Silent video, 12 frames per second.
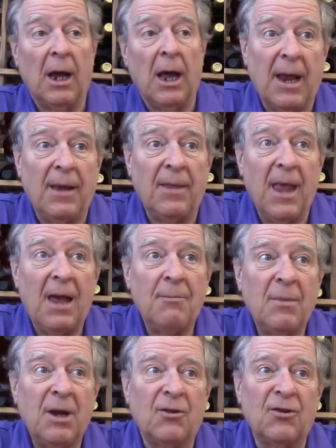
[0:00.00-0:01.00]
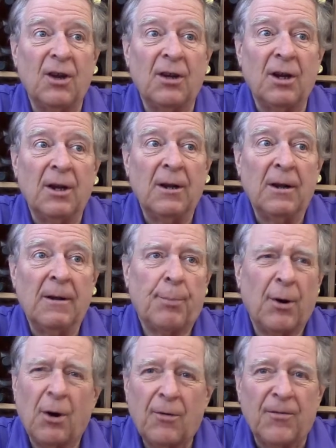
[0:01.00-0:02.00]
and that makes it
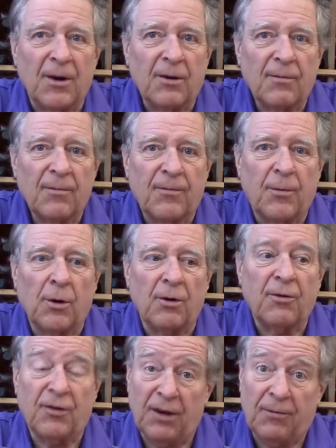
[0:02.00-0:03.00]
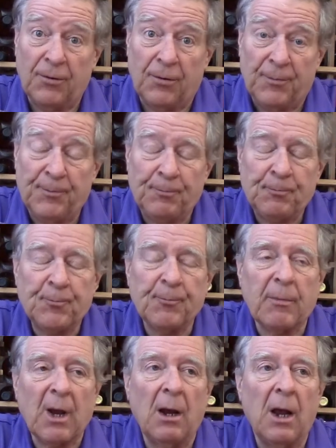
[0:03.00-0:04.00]
perfect for seafood.
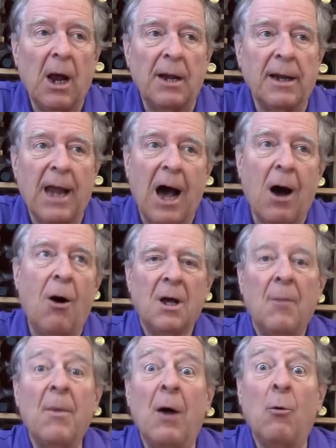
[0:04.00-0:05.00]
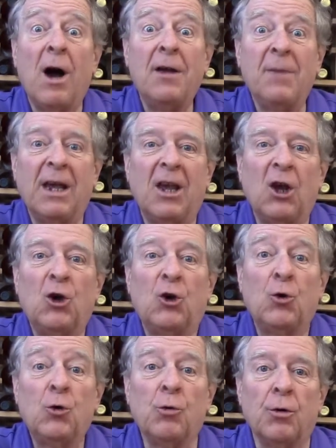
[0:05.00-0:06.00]
Now, my winemaking
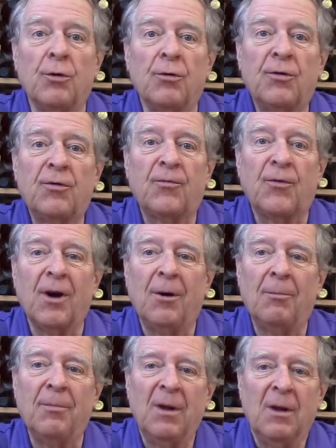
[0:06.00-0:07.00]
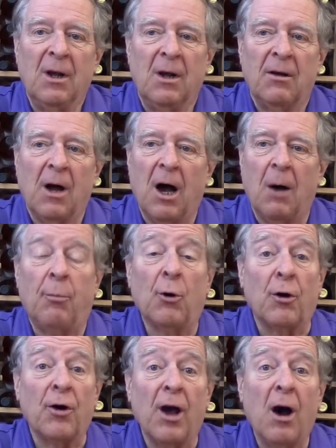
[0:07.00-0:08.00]
gurus from
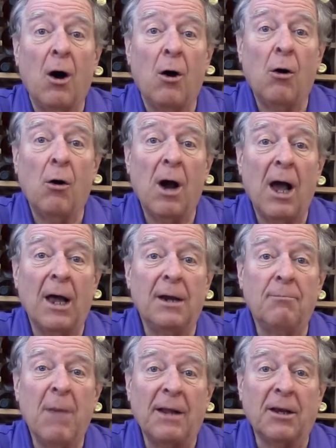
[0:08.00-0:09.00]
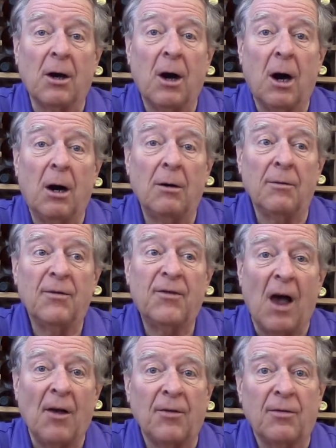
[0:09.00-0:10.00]
Bordeaux and Martyrdom,
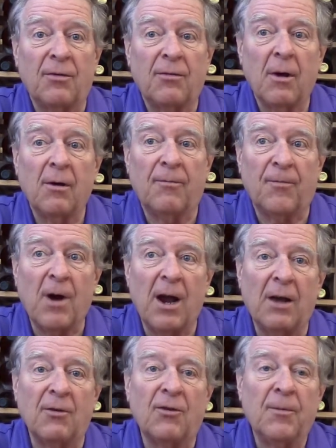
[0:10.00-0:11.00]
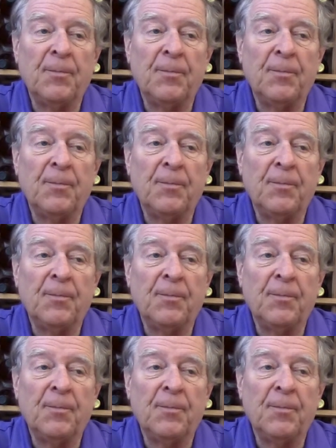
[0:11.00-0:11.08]
south of France,